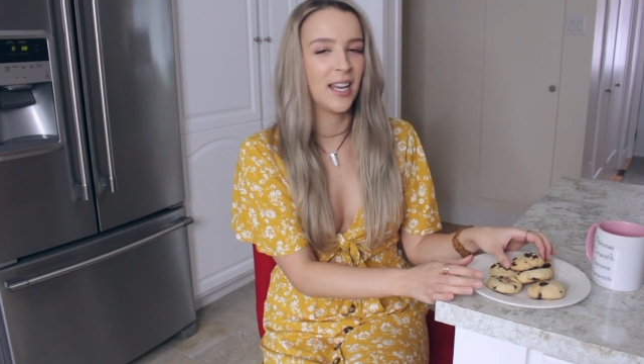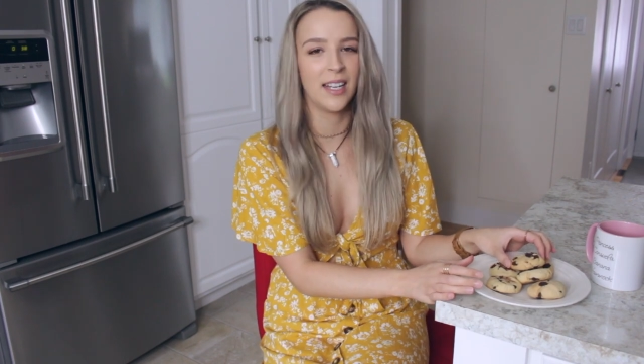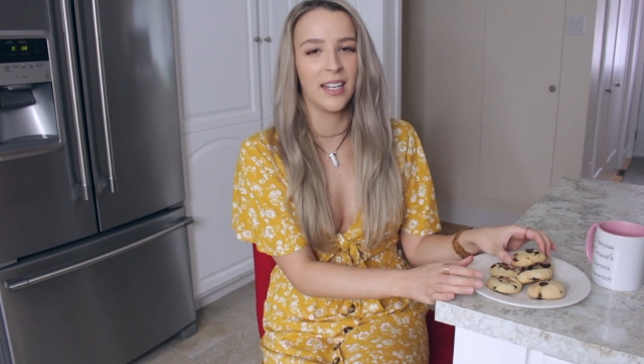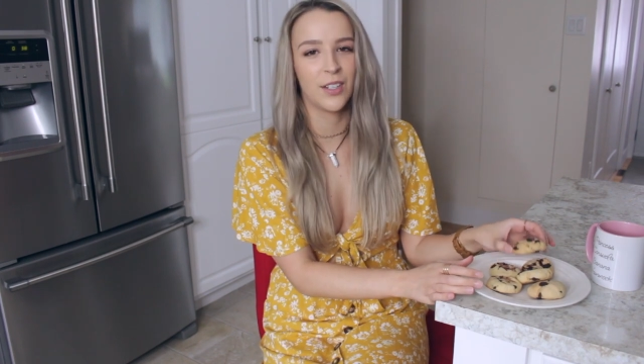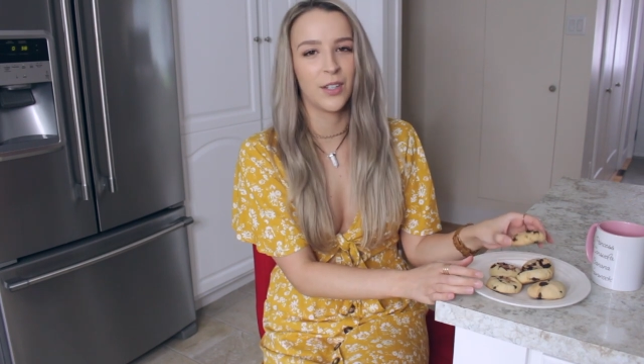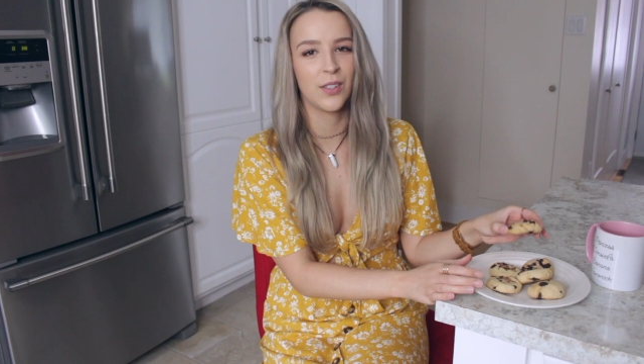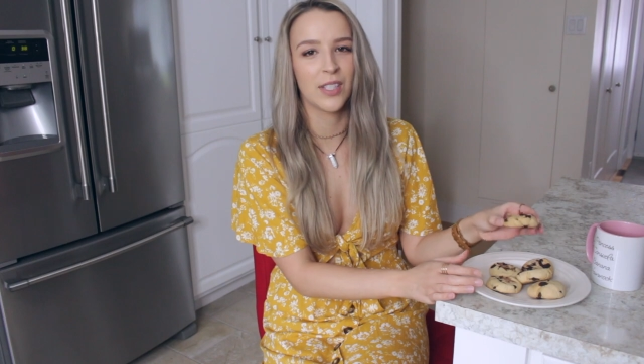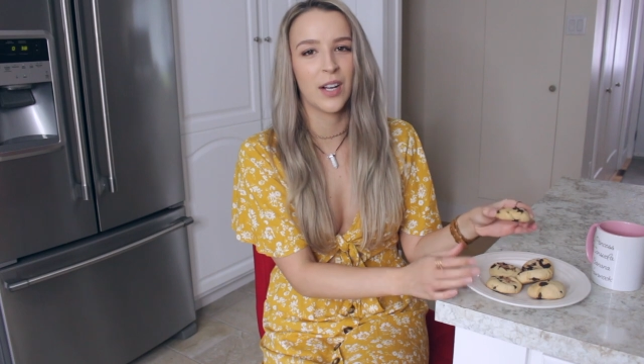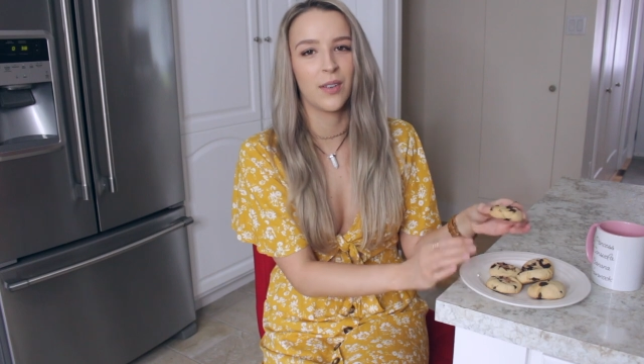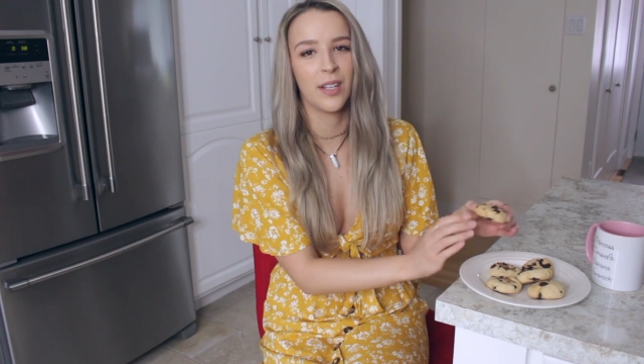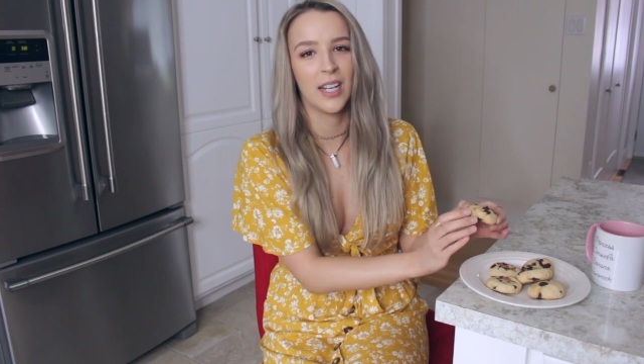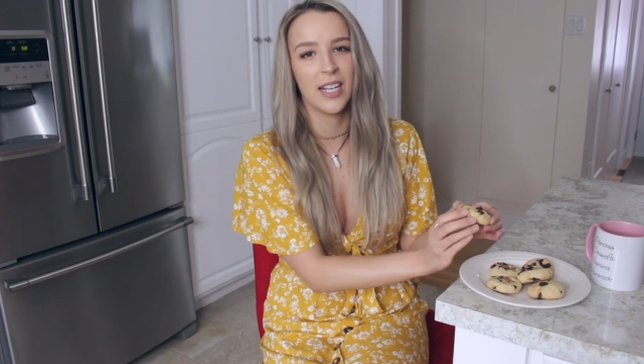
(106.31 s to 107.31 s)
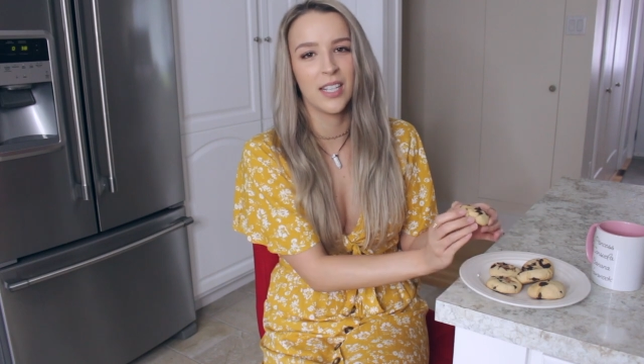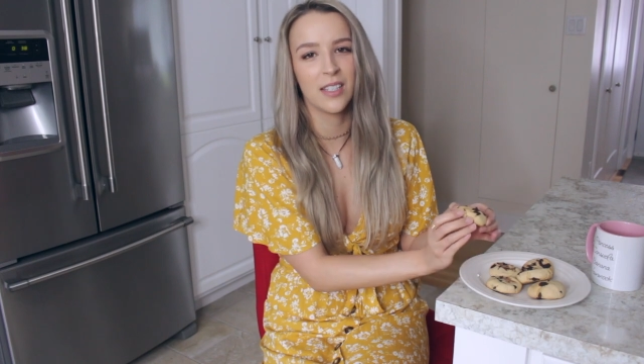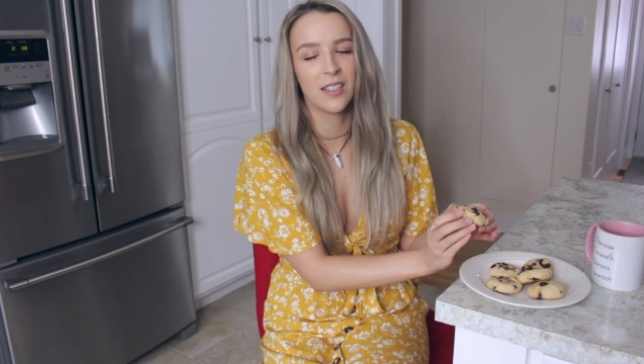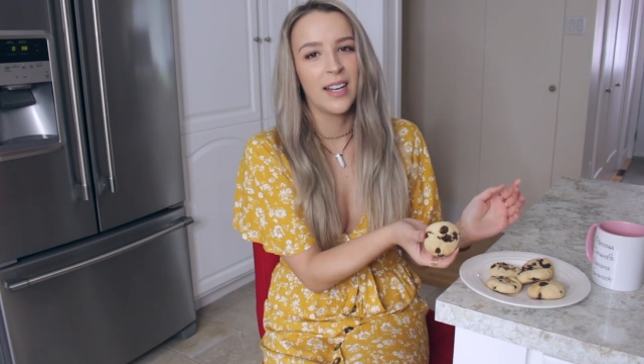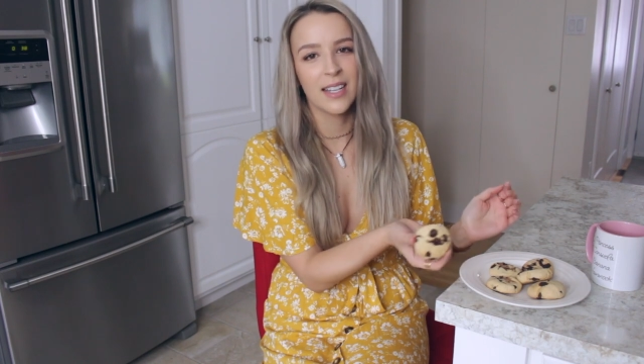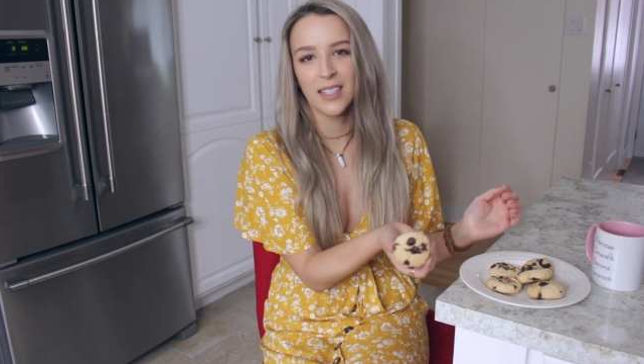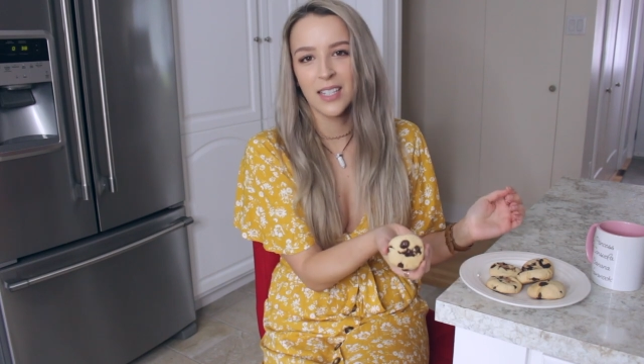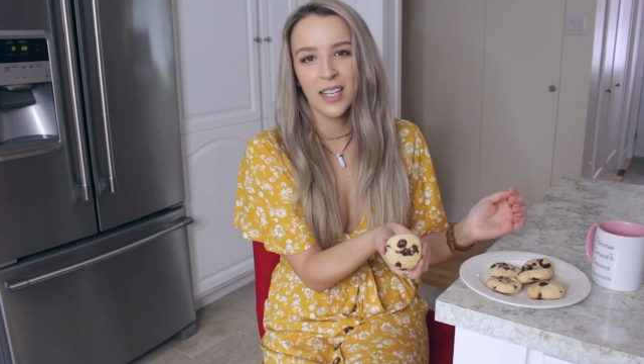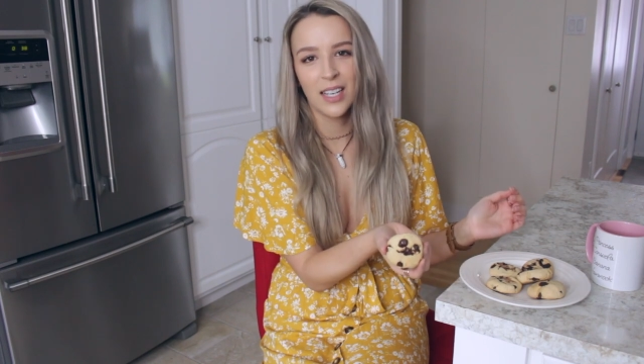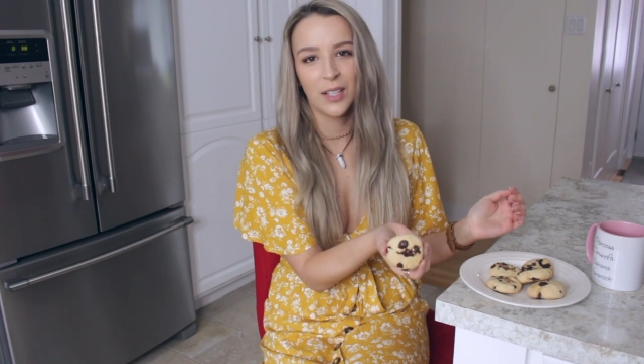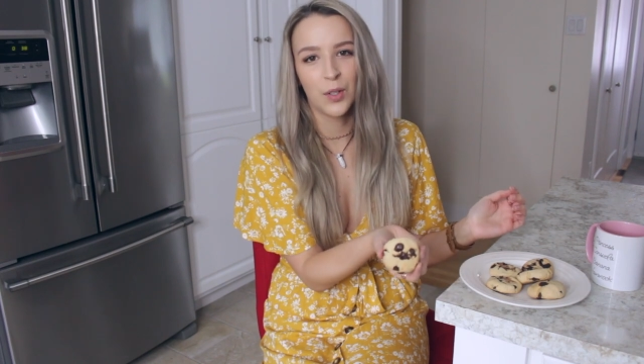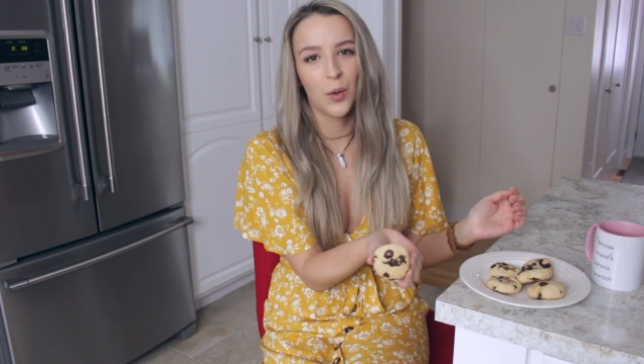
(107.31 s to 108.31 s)
and it turns out that it's
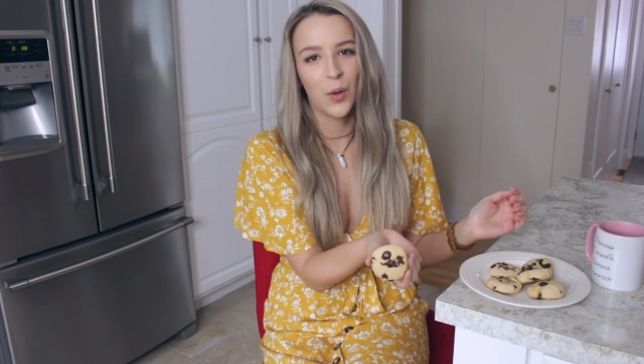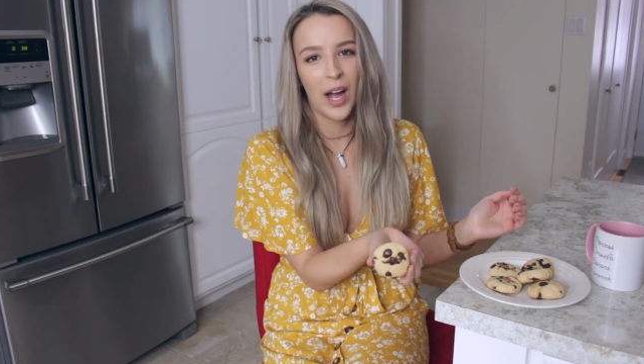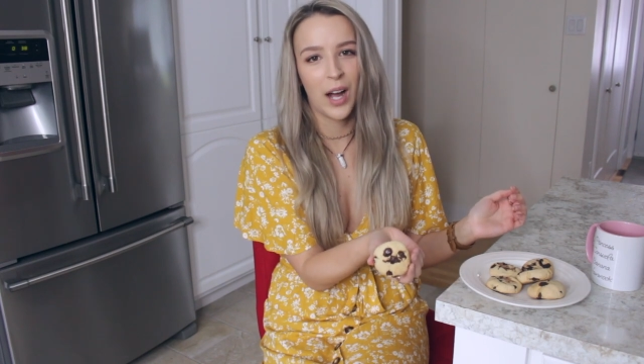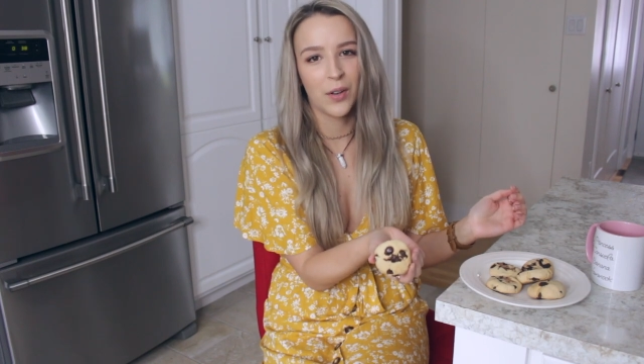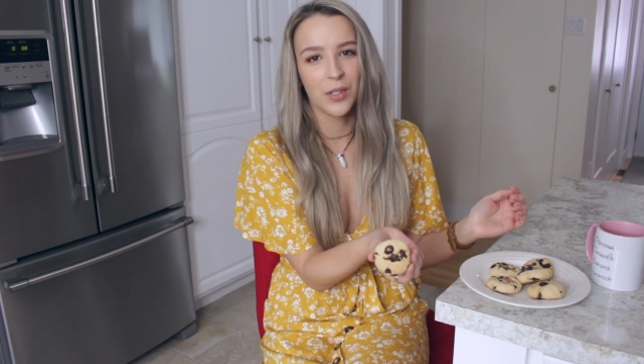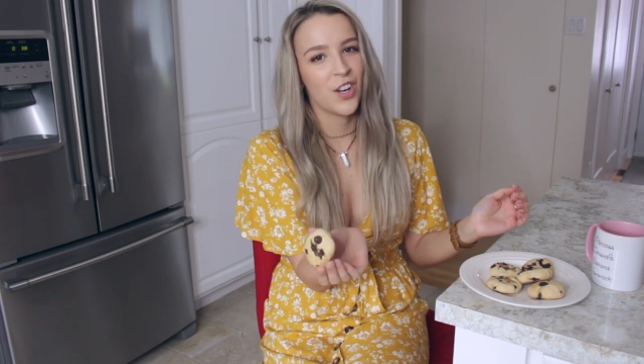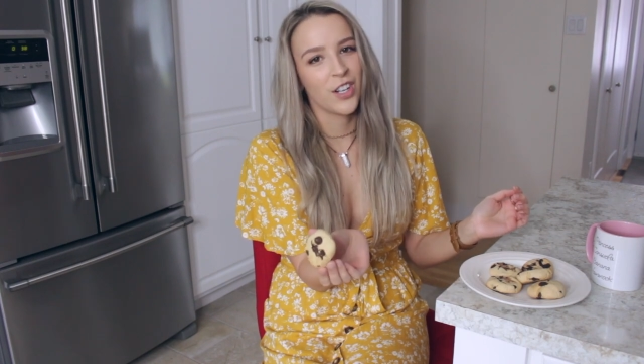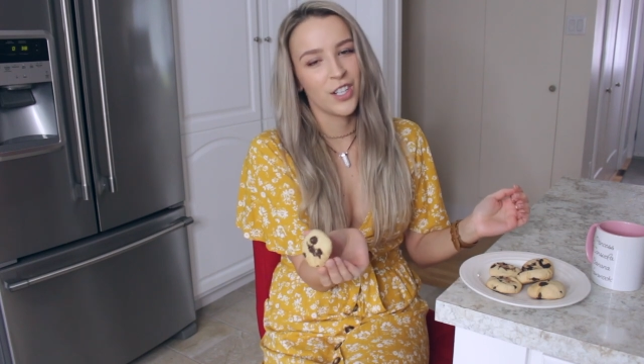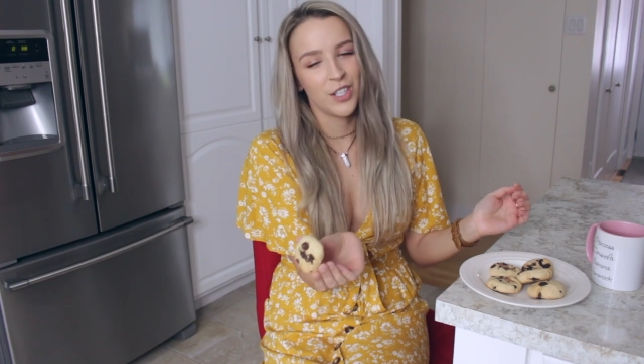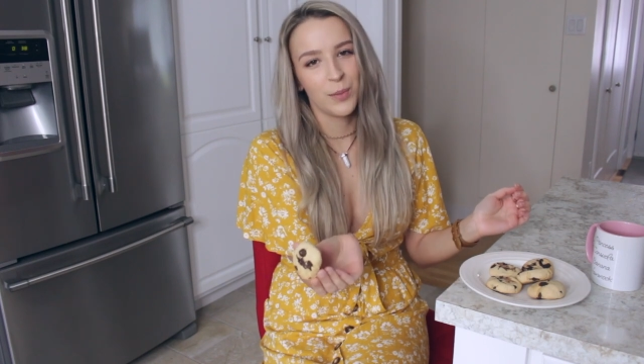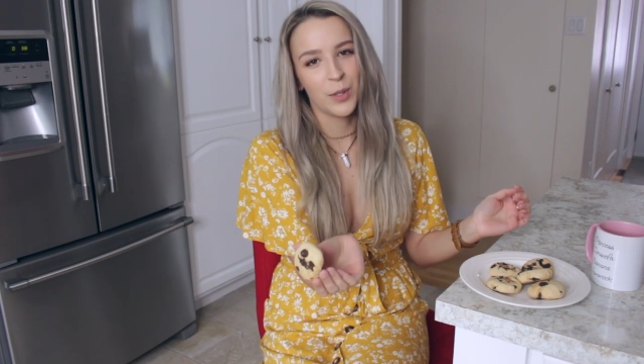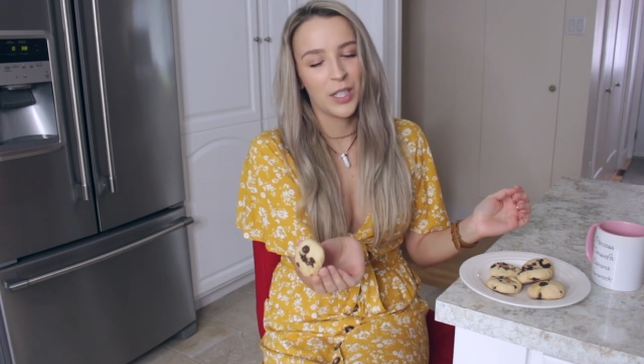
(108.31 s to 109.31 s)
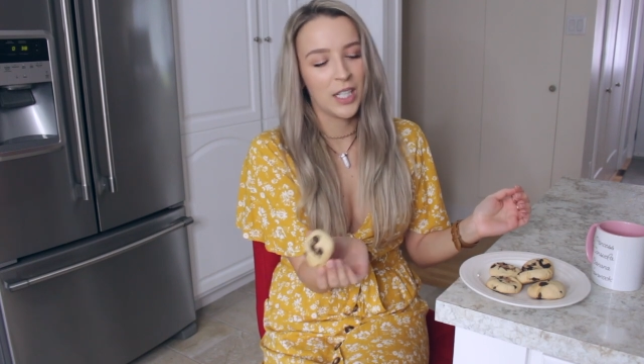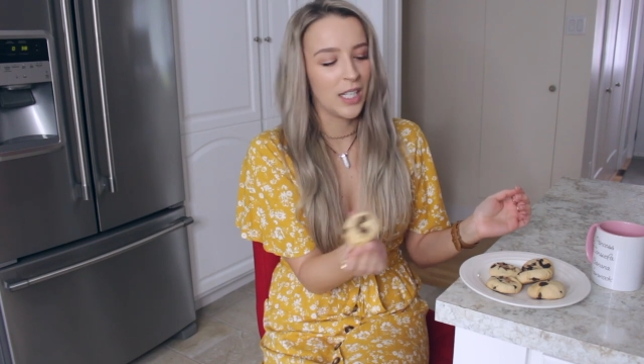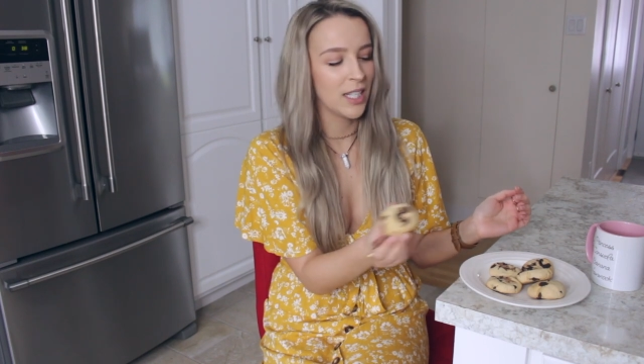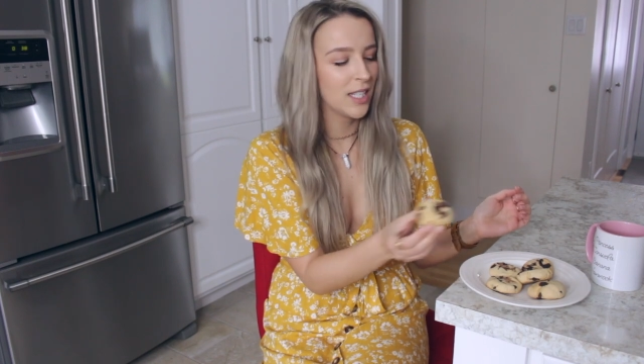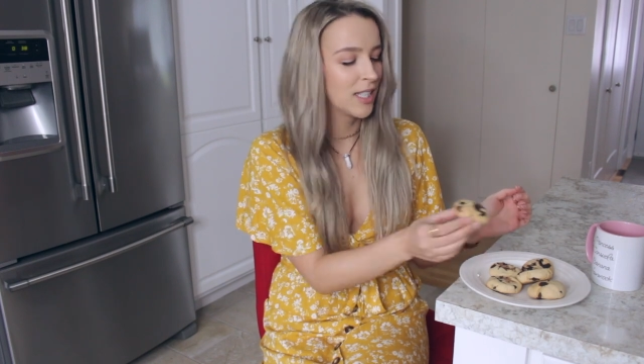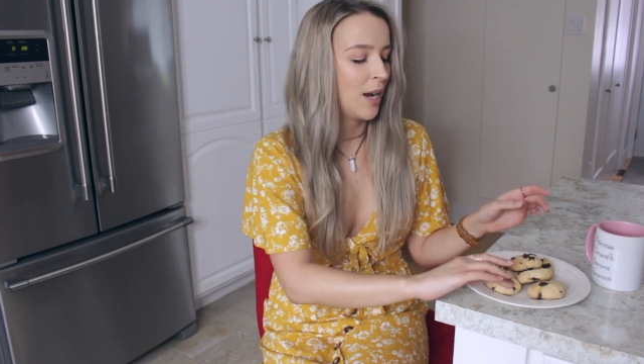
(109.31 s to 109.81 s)
Nestle Tollhouse chocolate chip cookies.